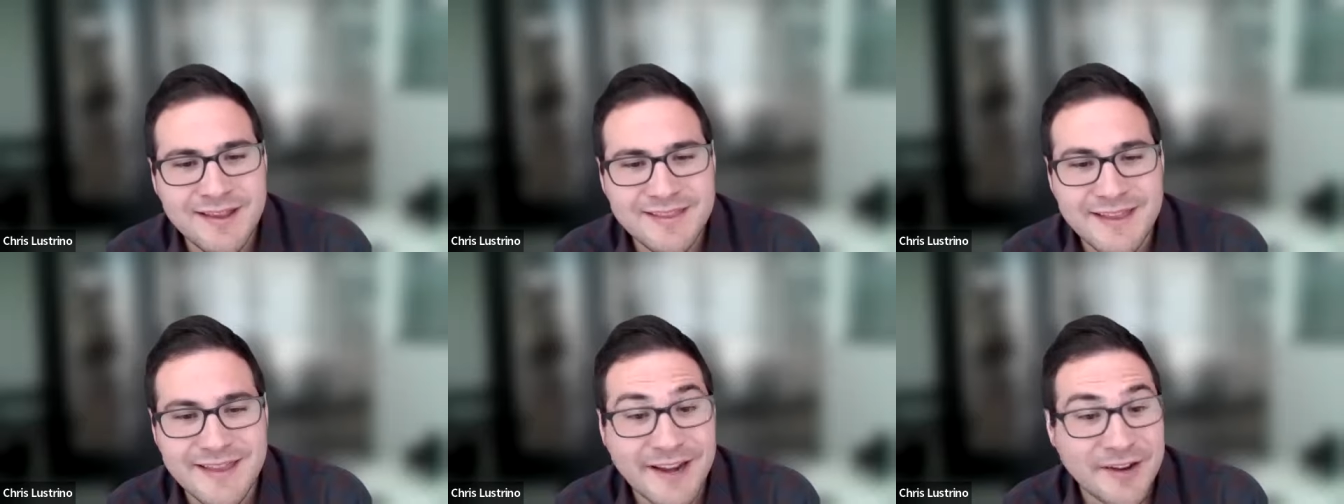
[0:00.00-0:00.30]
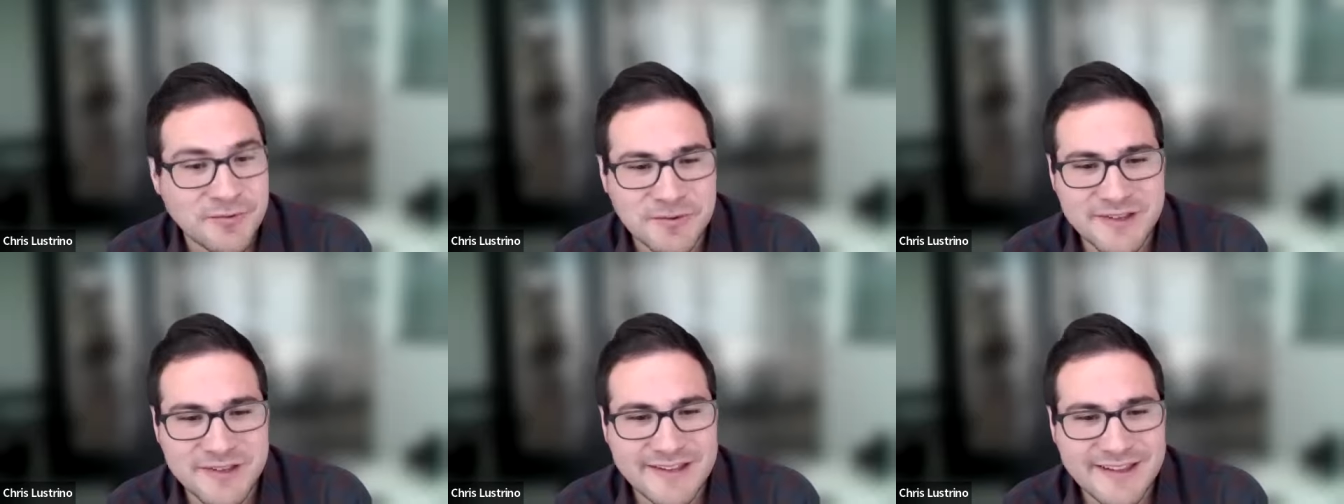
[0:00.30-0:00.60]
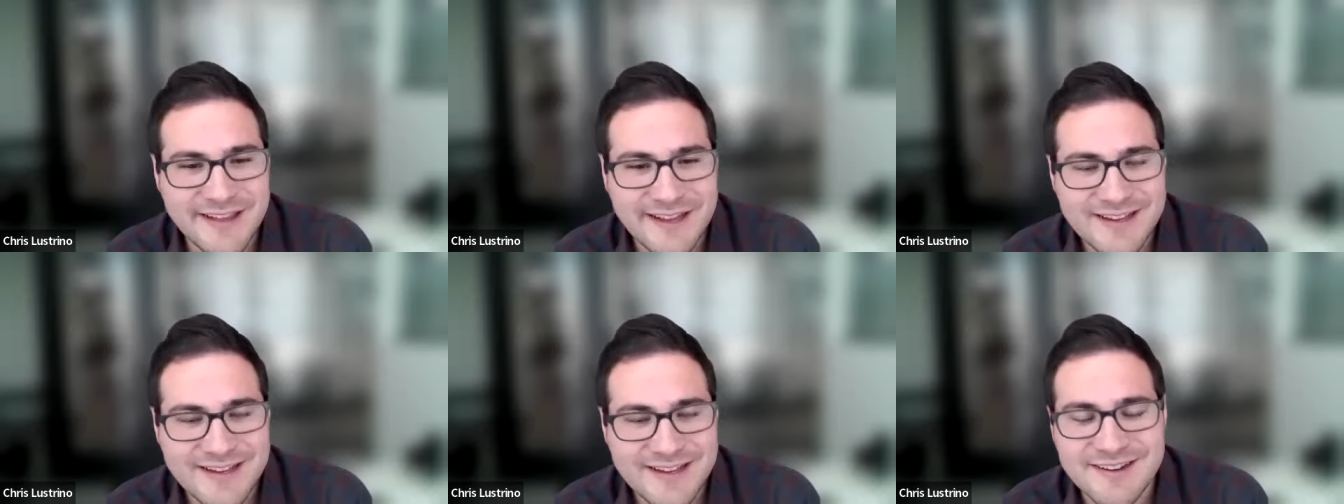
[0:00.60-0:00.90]
that I really
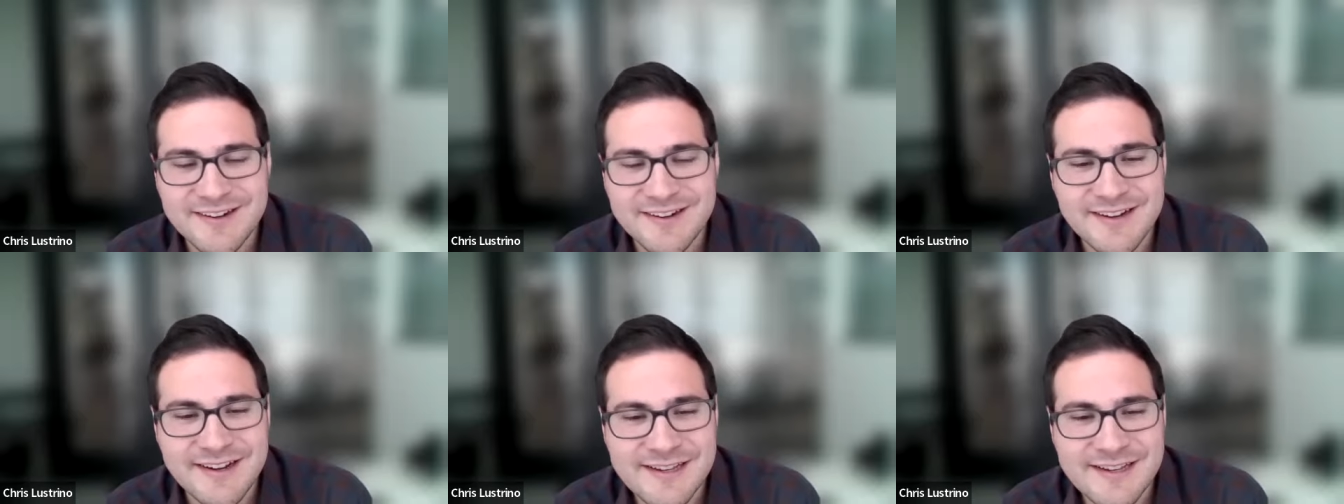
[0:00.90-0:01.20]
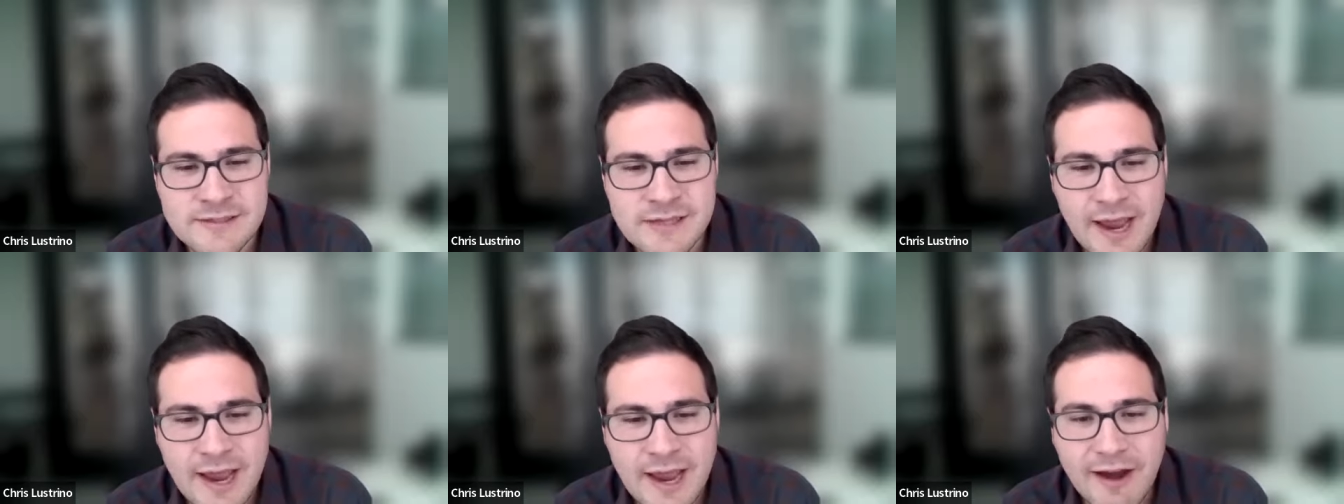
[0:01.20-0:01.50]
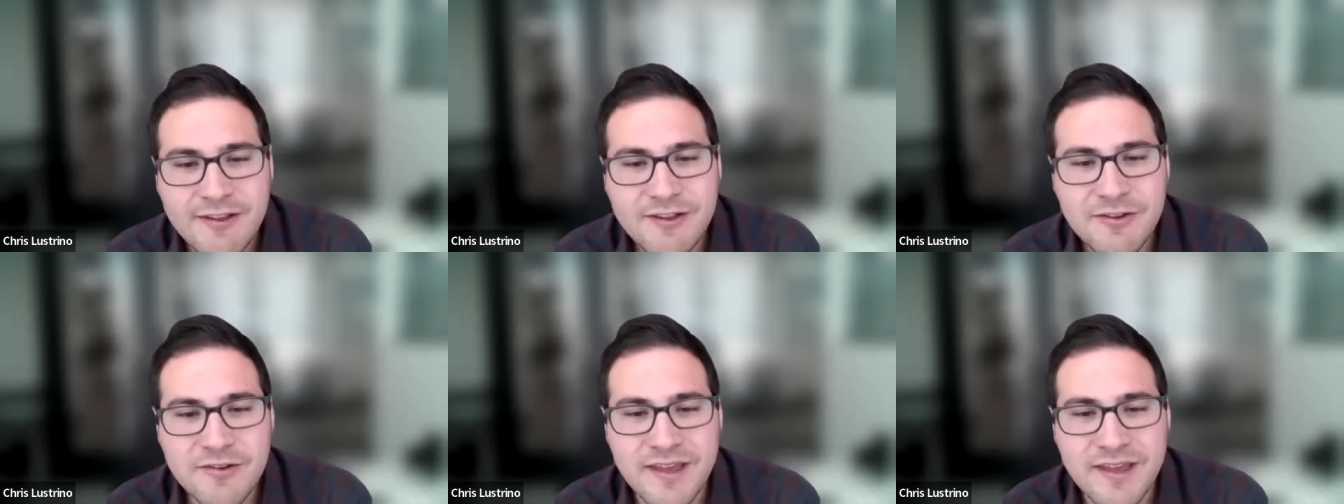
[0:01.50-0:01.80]
like here is
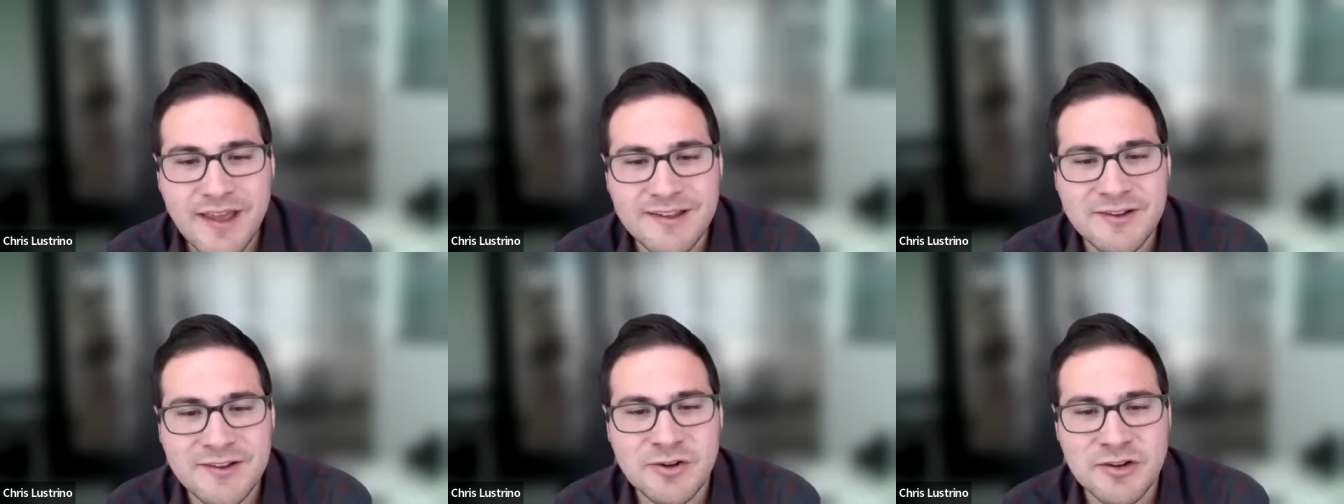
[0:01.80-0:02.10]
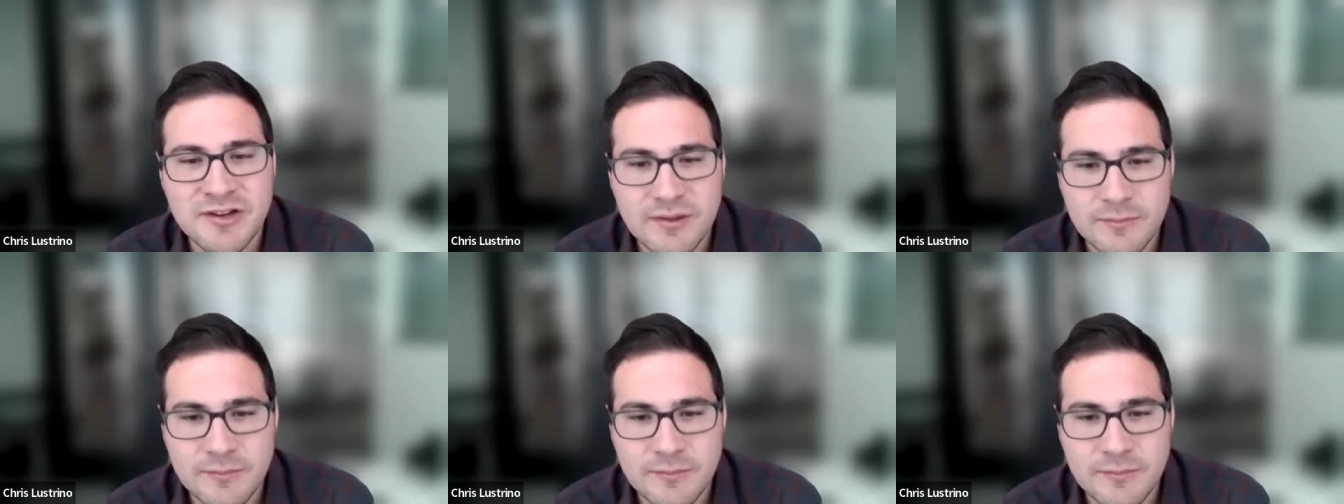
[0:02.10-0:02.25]
how do you get your